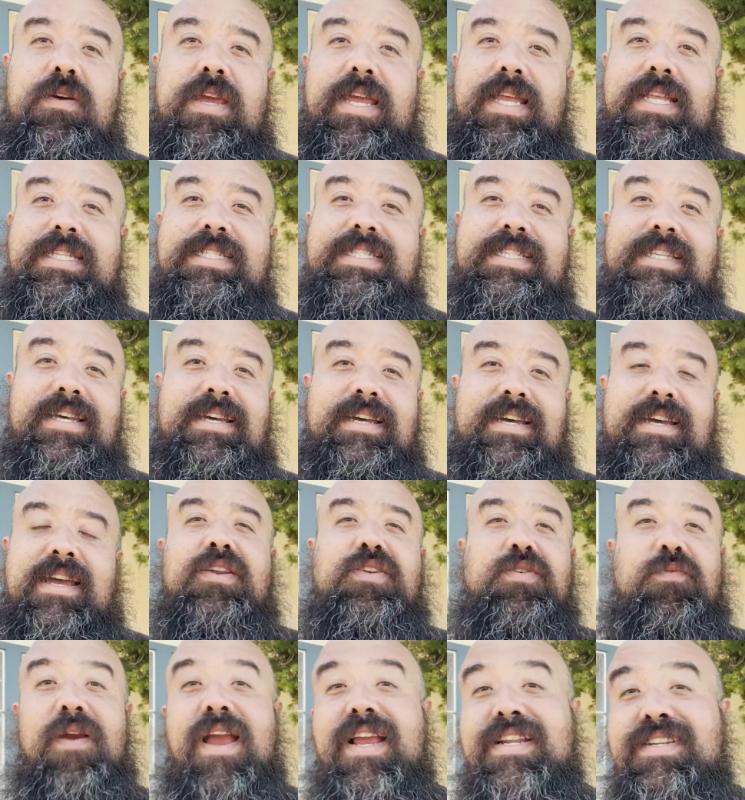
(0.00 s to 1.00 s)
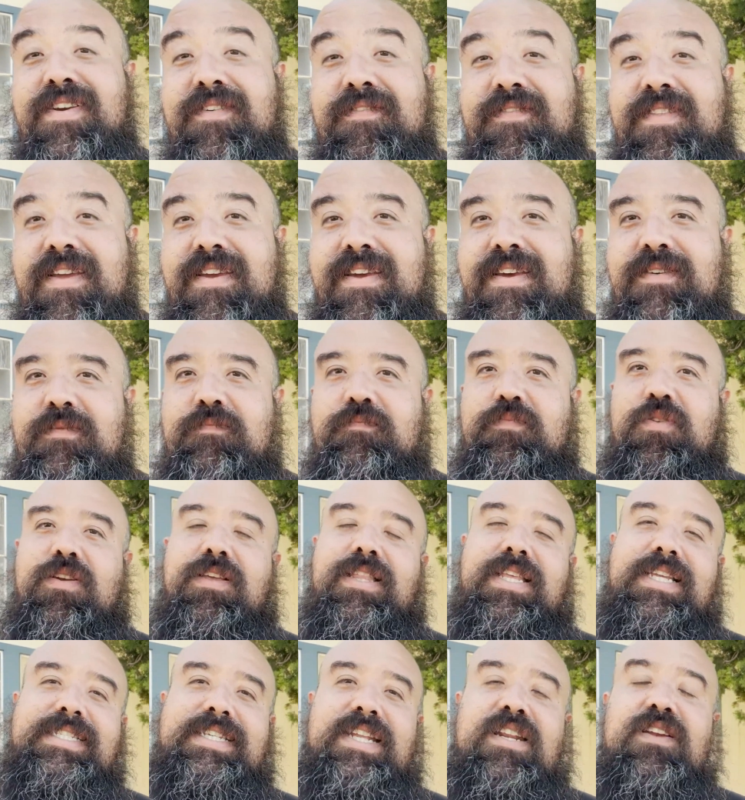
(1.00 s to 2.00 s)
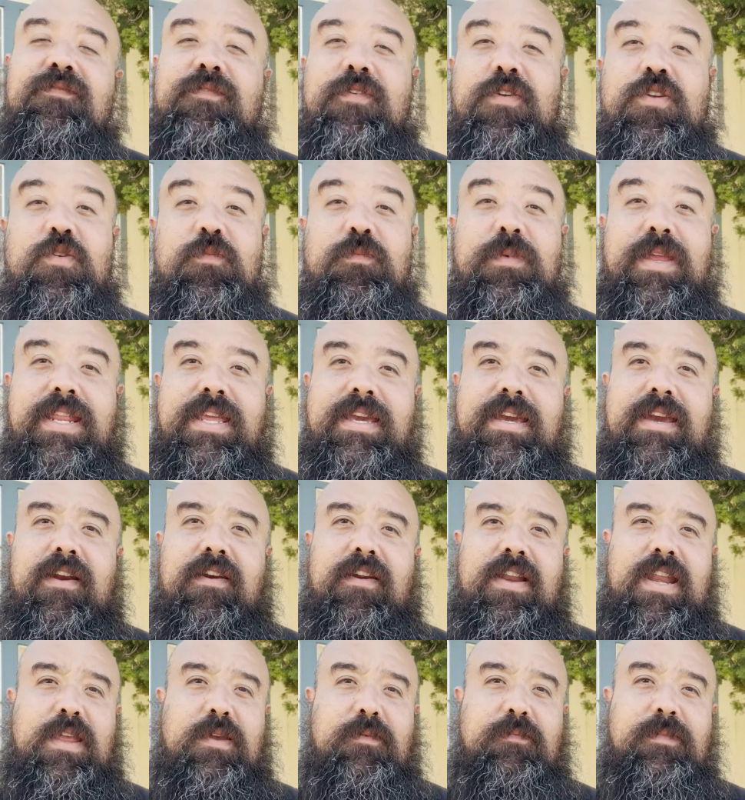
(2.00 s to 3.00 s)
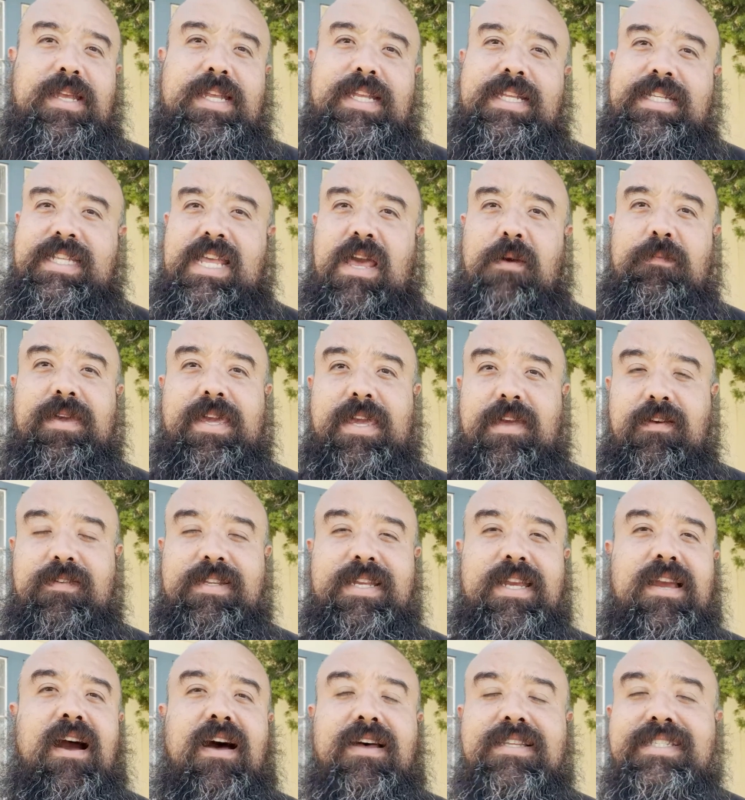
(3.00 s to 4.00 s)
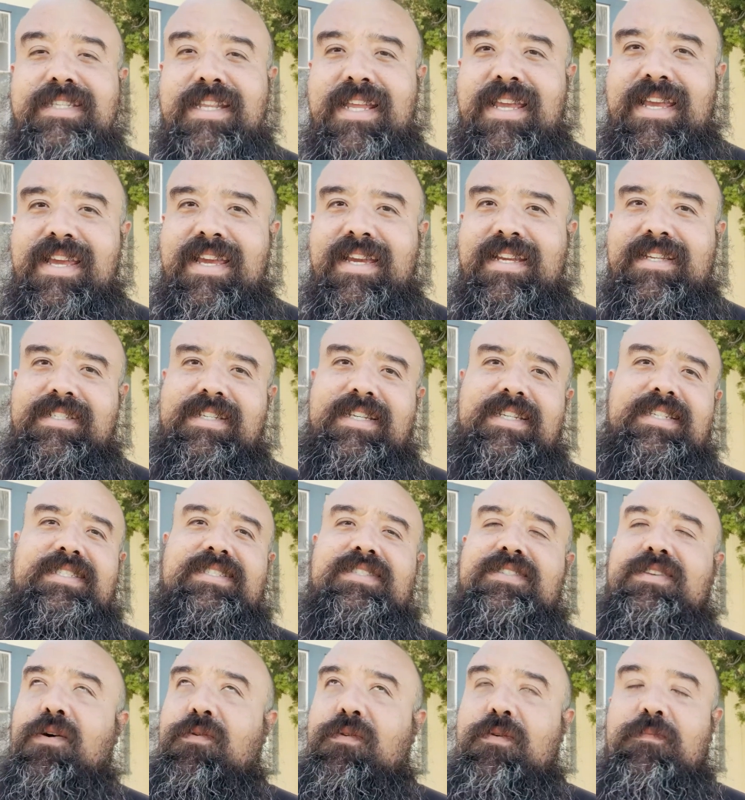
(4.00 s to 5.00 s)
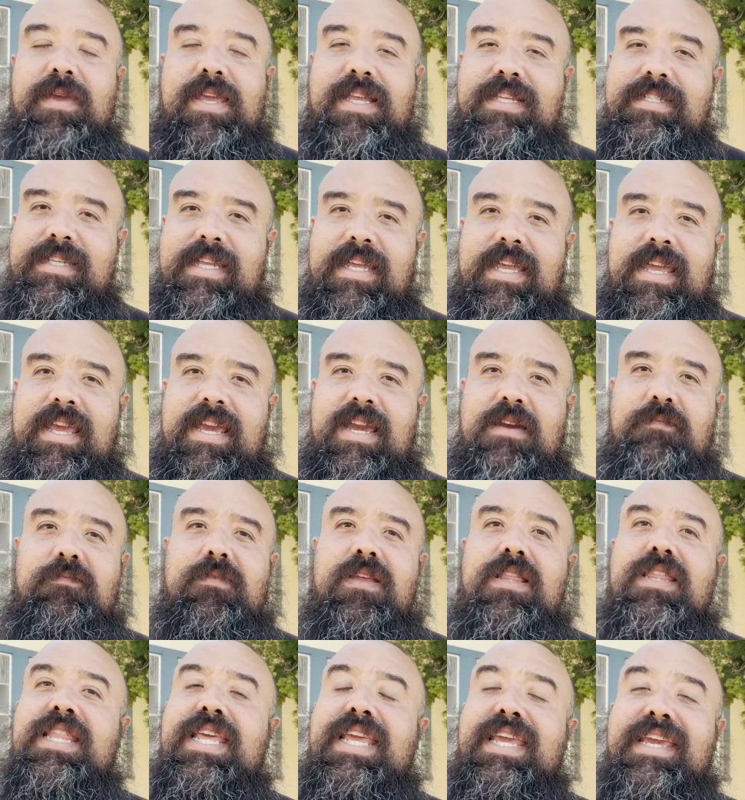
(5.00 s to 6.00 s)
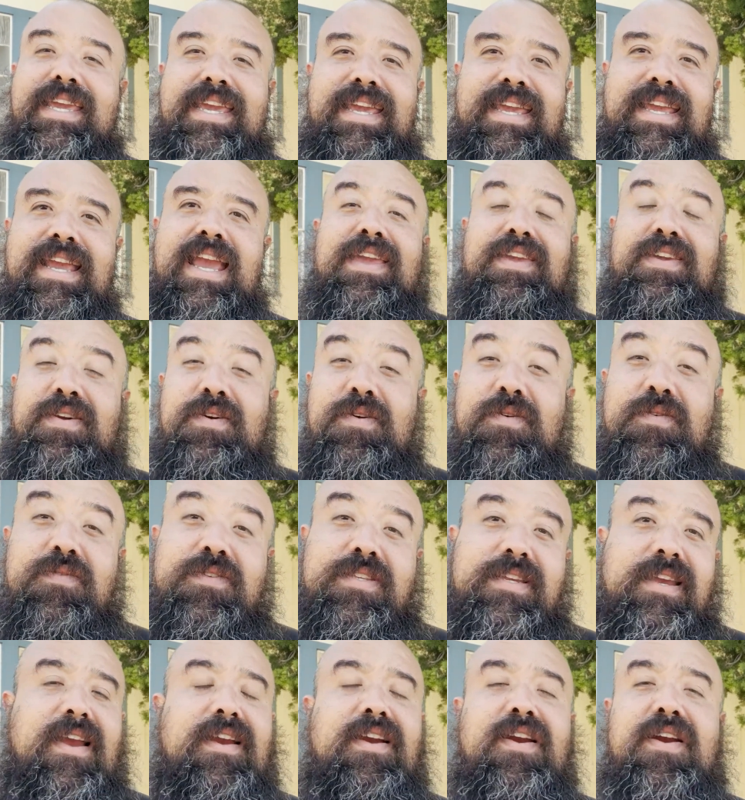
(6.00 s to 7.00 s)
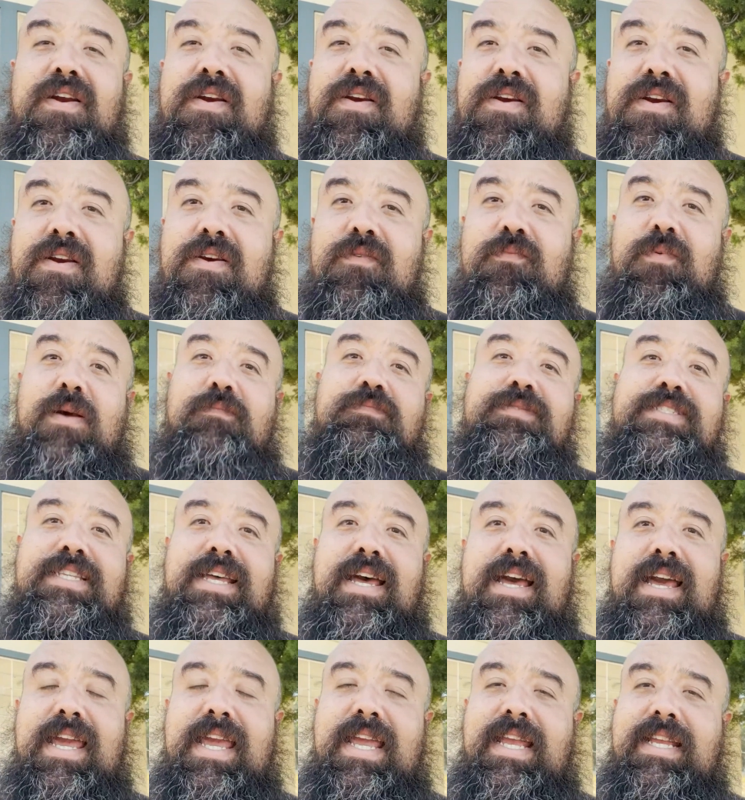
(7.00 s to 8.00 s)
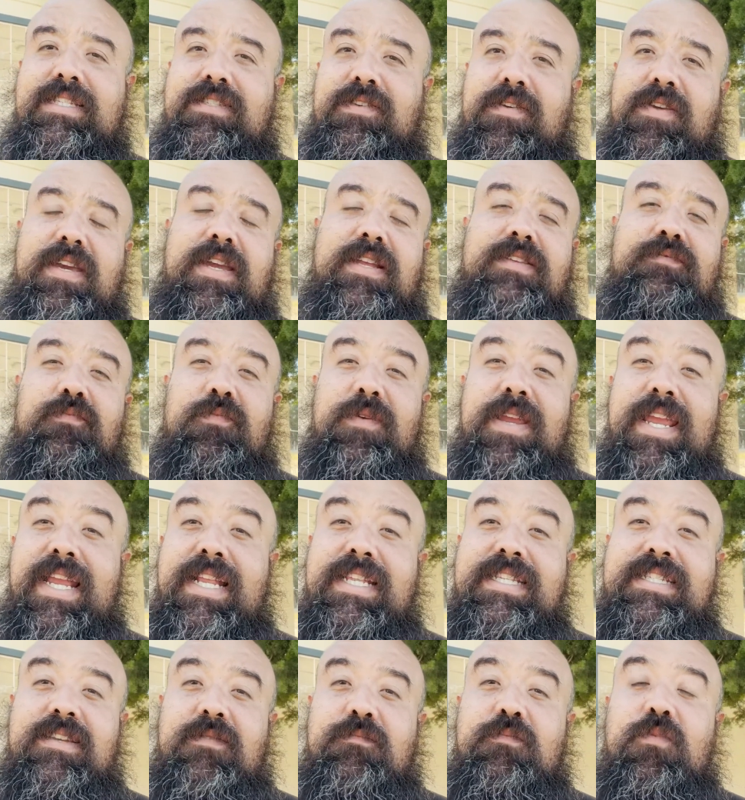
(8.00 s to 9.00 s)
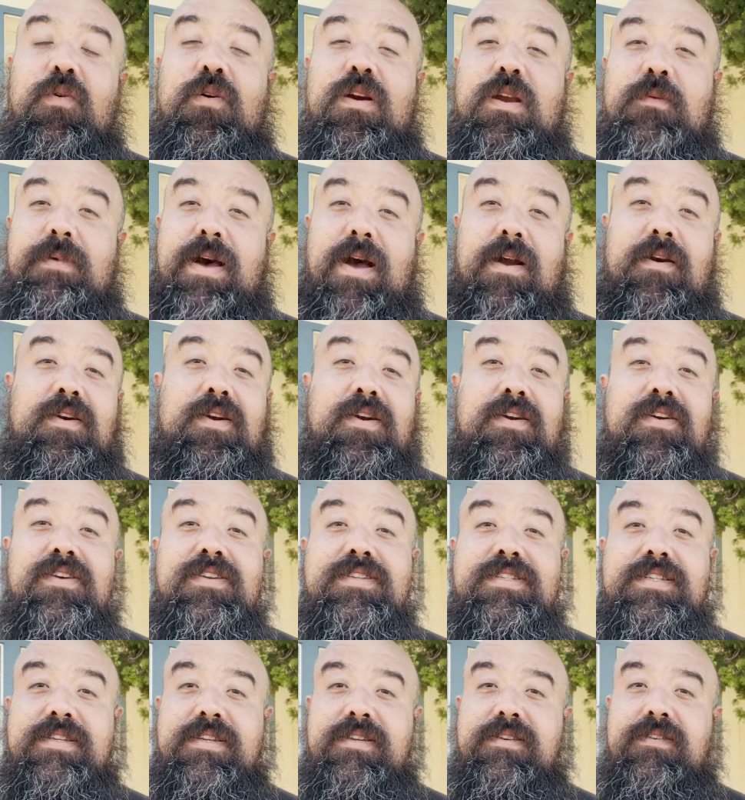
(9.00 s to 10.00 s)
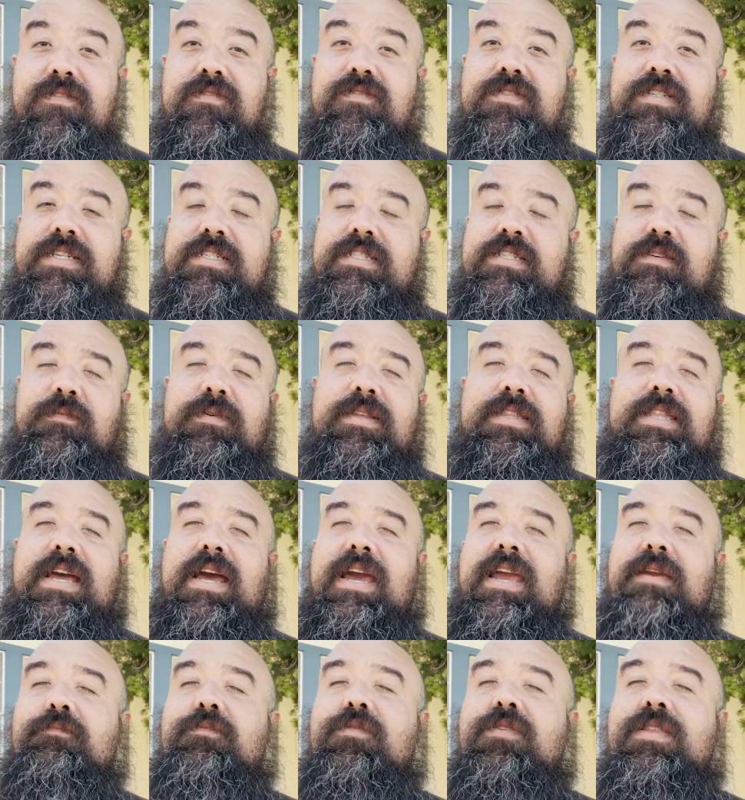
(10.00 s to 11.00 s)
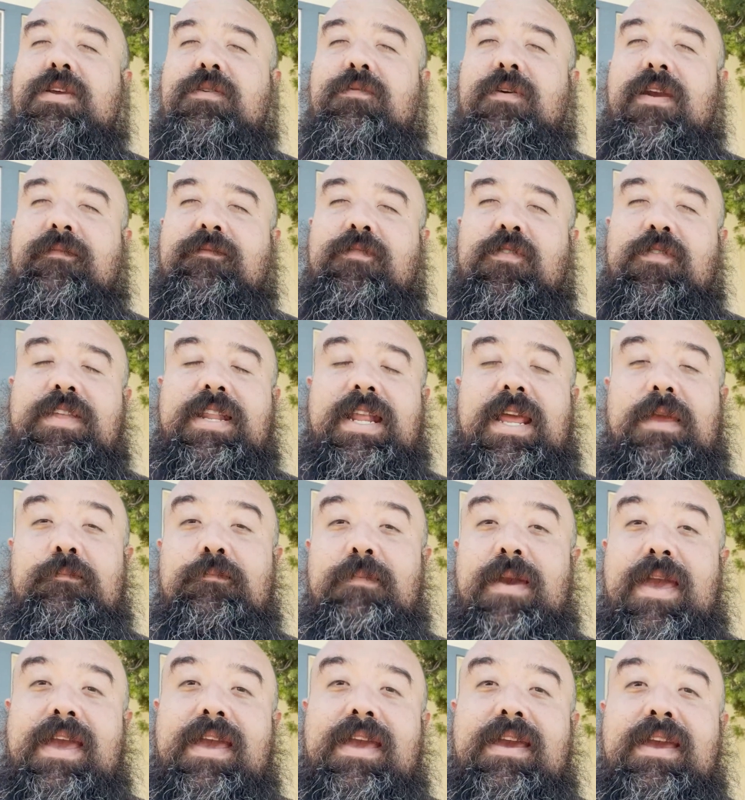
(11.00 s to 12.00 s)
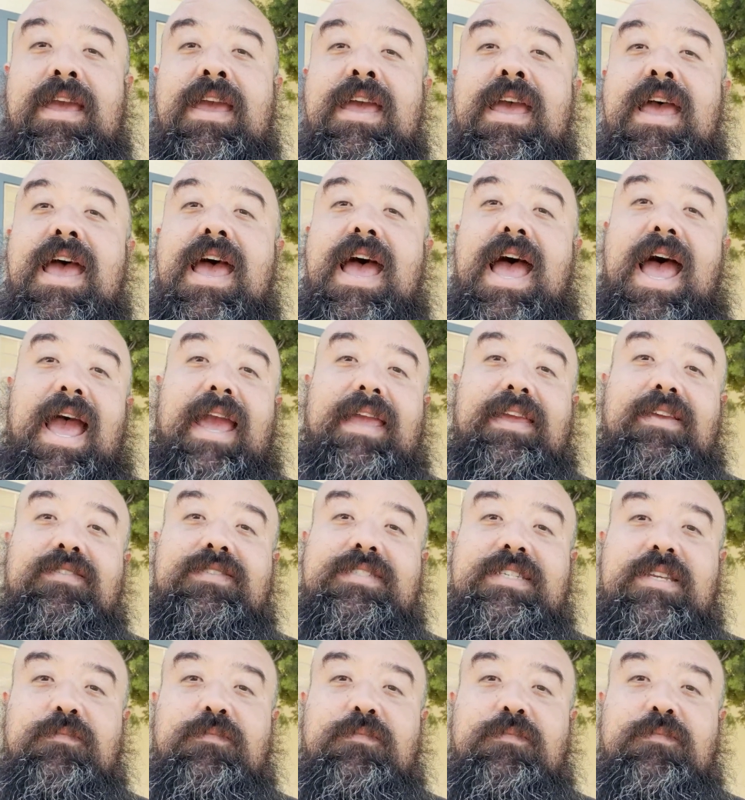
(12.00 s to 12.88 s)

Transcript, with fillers: is the director of the Berkeley Center for New Media. Her name is Abigail de Kosnik. She's so amazing. I'm linking you to her website so you can read some more about her too. She's someone that I'm really grateful that I met at U C